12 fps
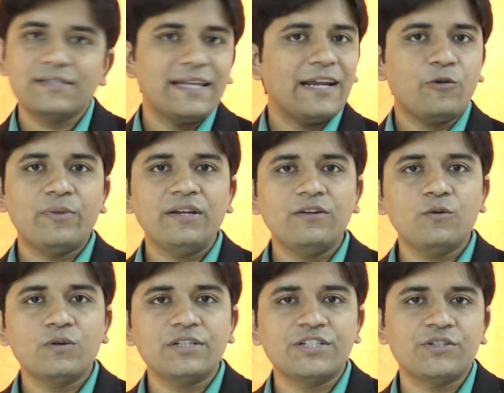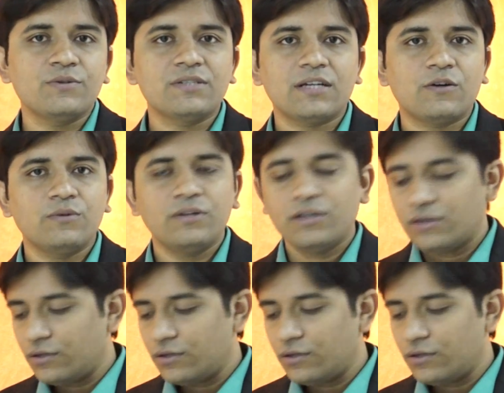there have been no issues around